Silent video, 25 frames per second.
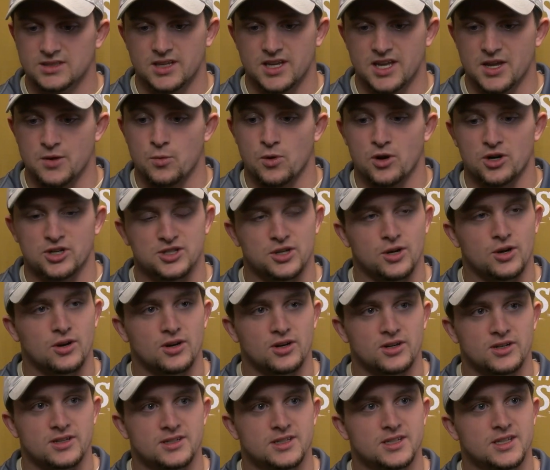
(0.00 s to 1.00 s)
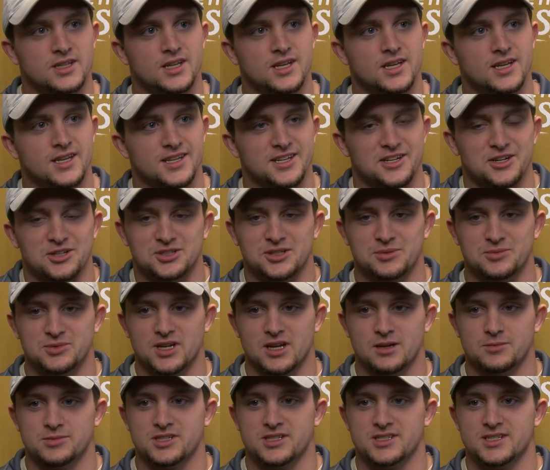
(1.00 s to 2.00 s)
He works hard. You know,
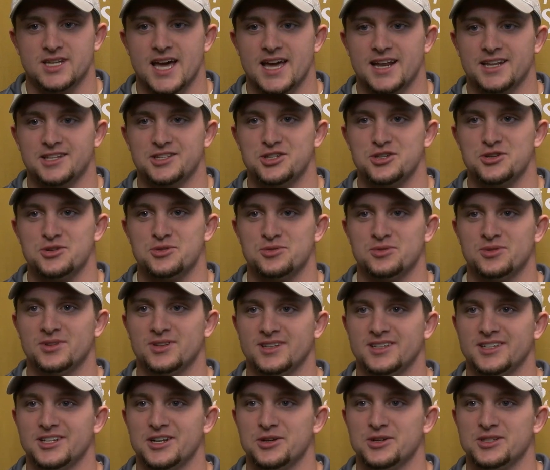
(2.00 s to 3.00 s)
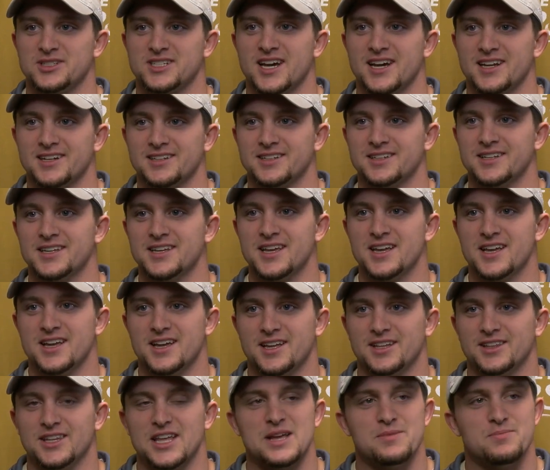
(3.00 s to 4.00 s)
sometimes his attitude, you know, he's got
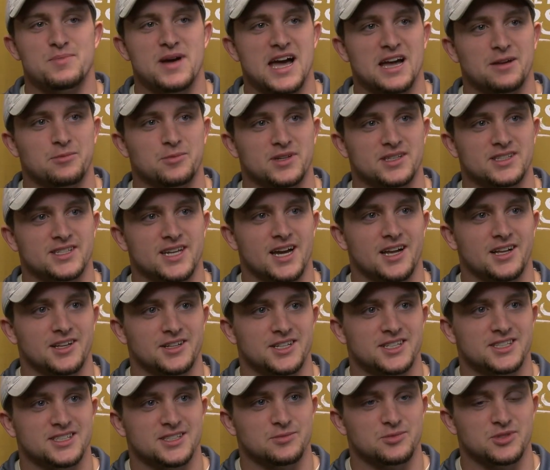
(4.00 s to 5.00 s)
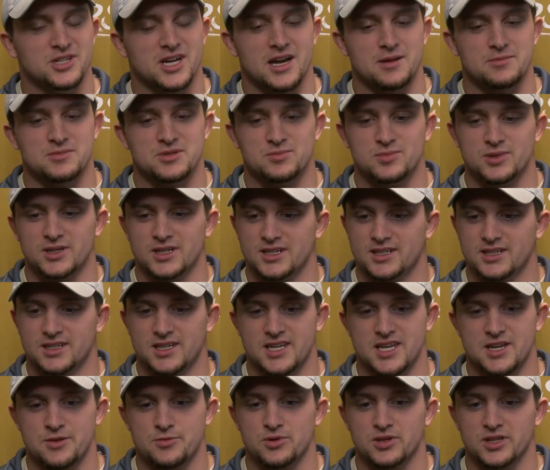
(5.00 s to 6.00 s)
a laid-back mentality sometimes, but
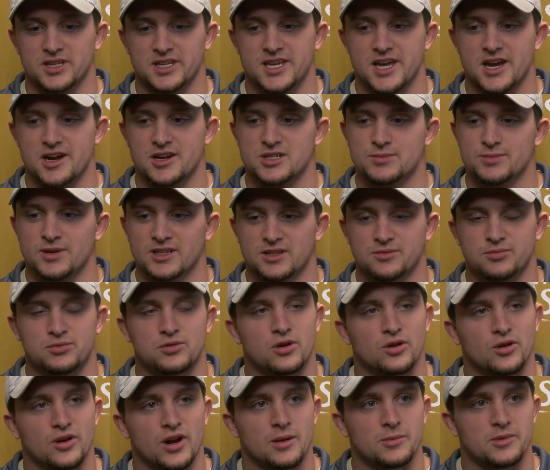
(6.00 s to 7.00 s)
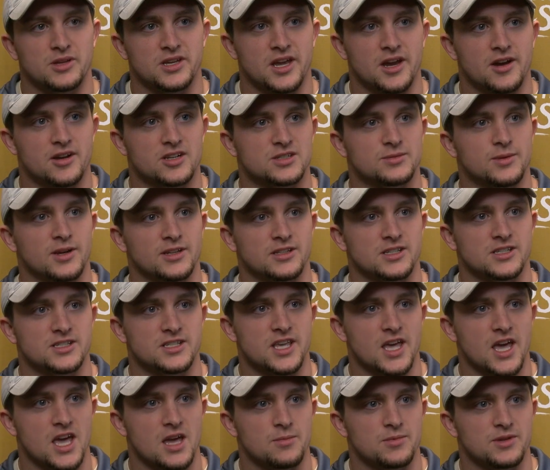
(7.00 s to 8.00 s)
he really cares about the program. He cares about this
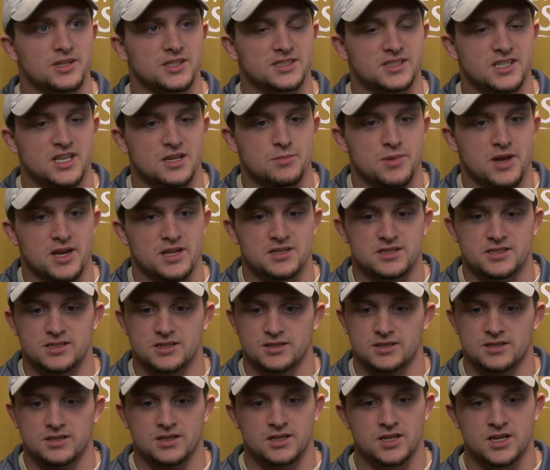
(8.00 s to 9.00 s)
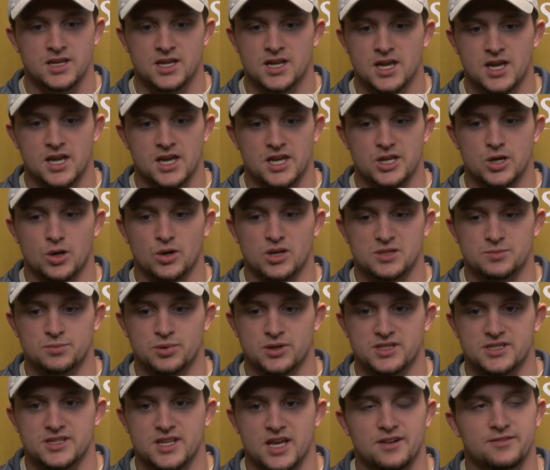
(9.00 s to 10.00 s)
game and his teammates, and he always
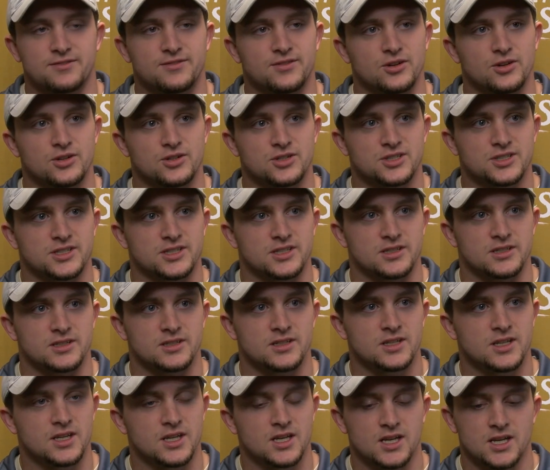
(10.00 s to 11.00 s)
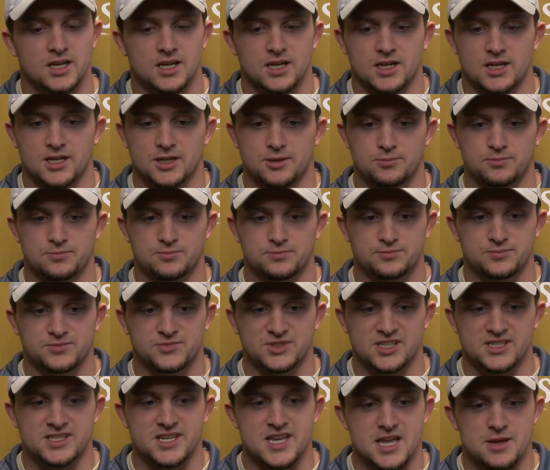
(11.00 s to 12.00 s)
puts that first. And
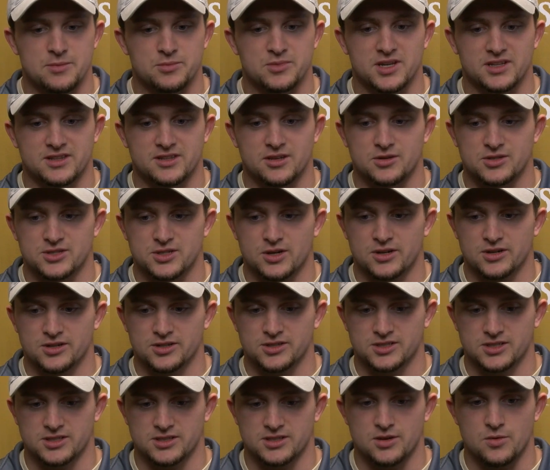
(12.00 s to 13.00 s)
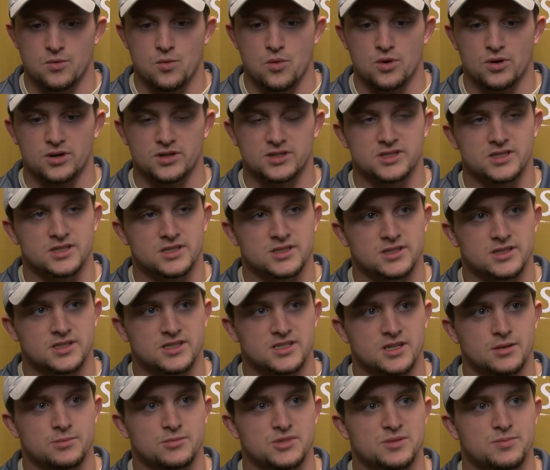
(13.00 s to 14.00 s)
to see him get those honors and the awards
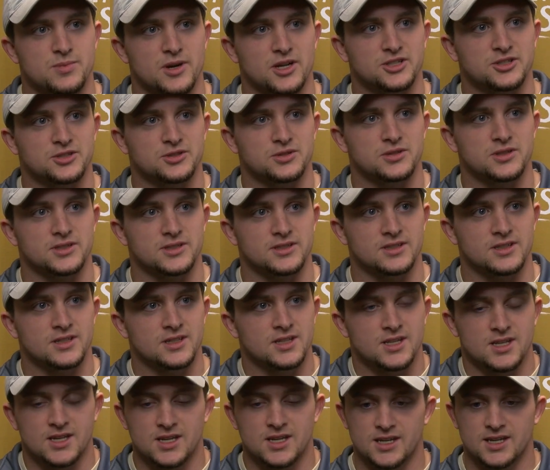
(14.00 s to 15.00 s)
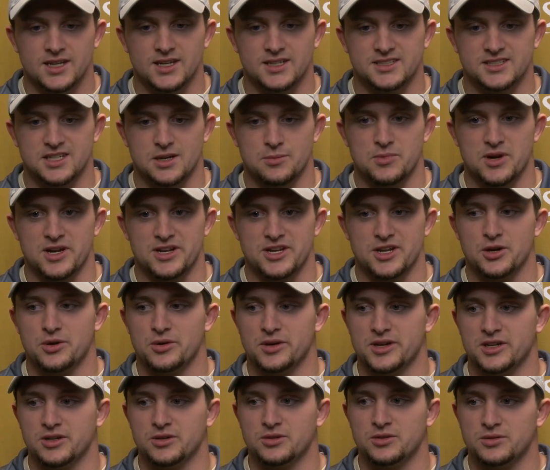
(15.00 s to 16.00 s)
is something special, and it's something I know
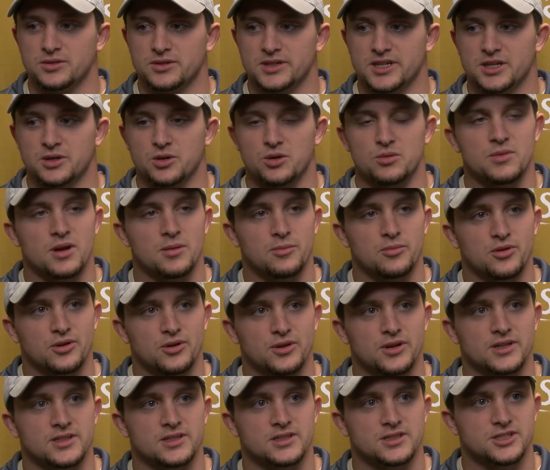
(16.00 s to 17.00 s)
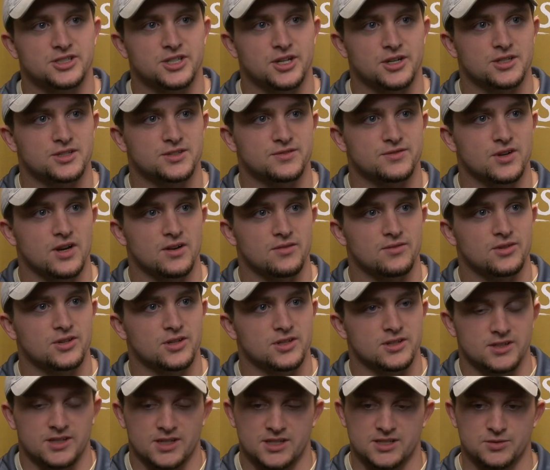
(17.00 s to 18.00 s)
he'll remember and cherish
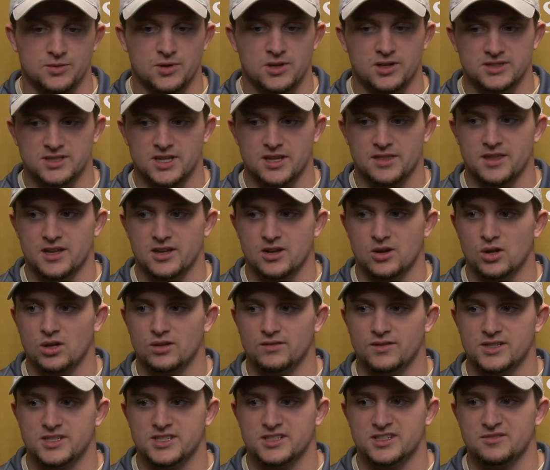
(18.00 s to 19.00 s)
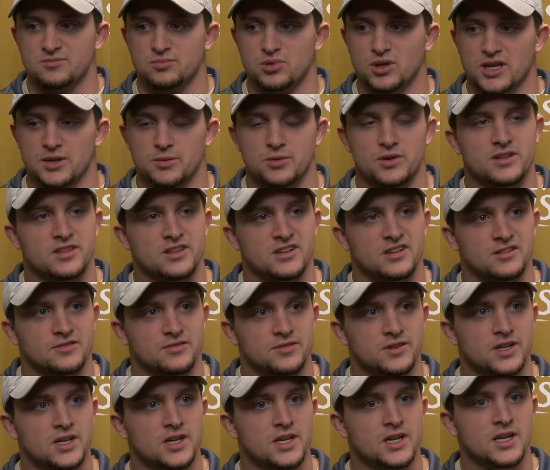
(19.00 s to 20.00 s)
forever, as well as I think all of us that have played with and
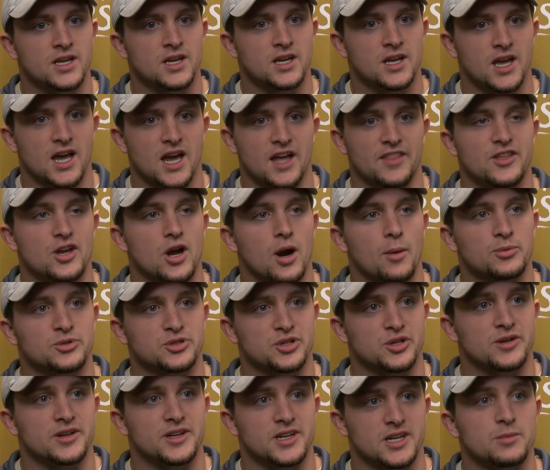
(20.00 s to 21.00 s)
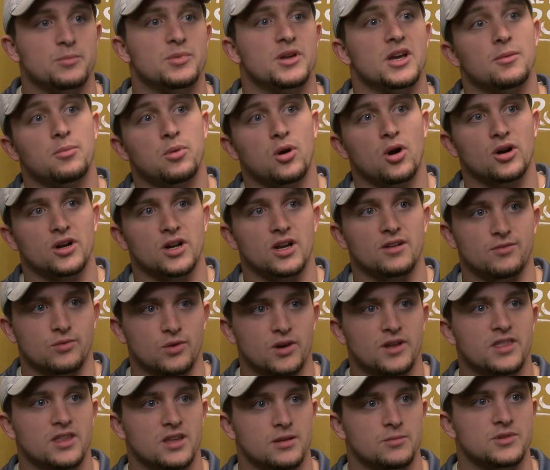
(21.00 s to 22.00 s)
have had the opportunity to be a part of
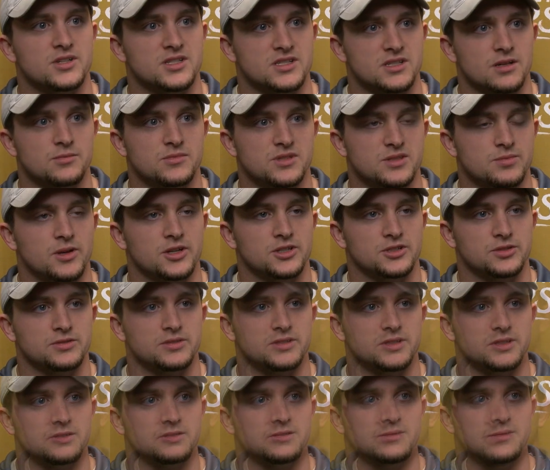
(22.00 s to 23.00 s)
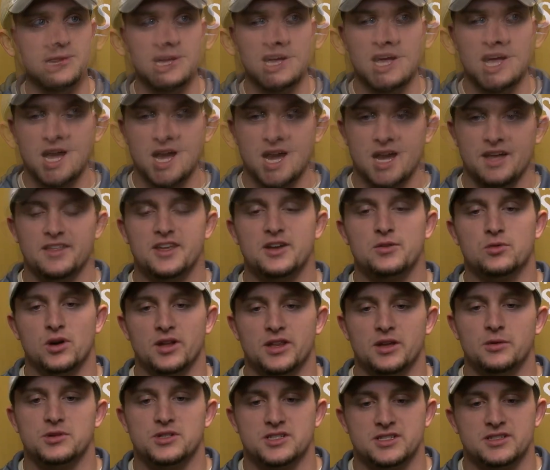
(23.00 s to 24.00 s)
with him is something special too. I think
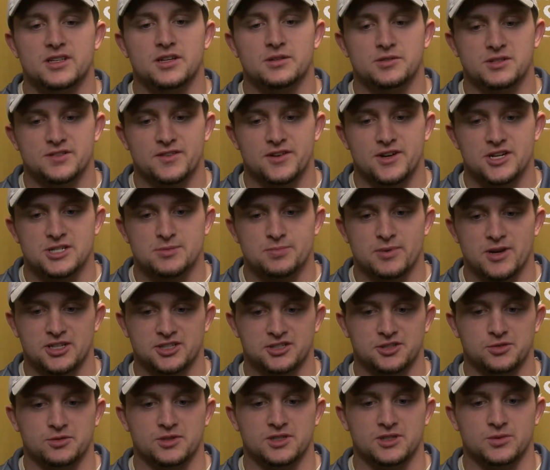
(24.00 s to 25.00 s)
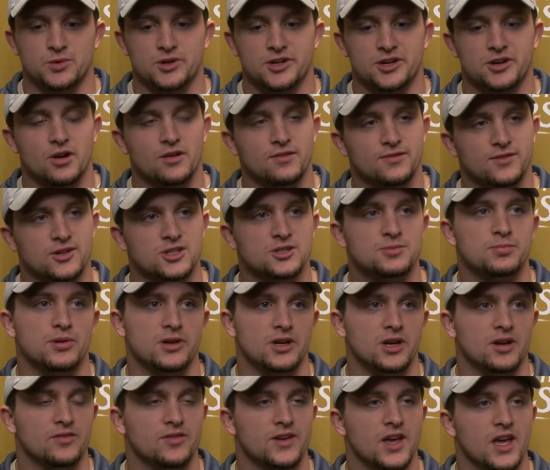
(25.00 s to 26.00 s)
one that was very special was winning our first
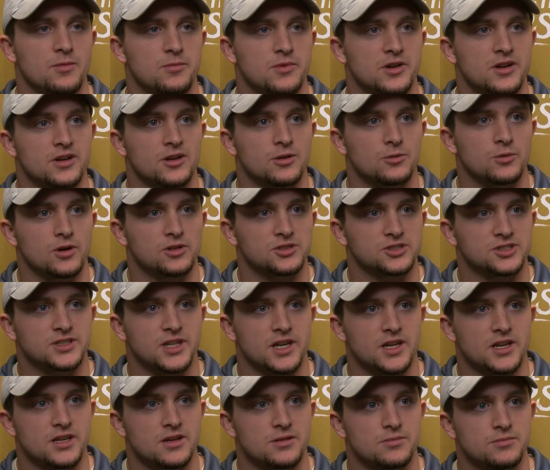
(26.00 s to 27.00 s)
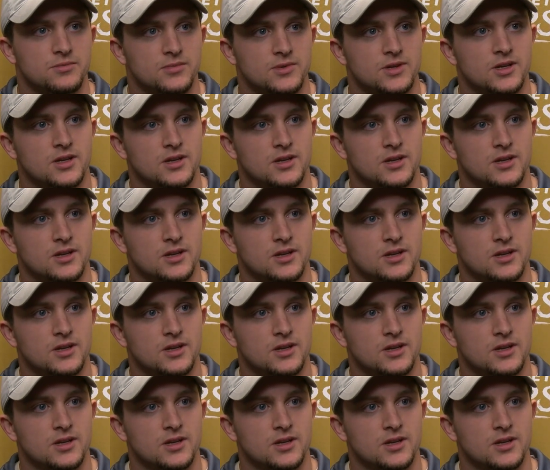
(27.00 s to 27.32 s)
playoff game here at Welch Stadium.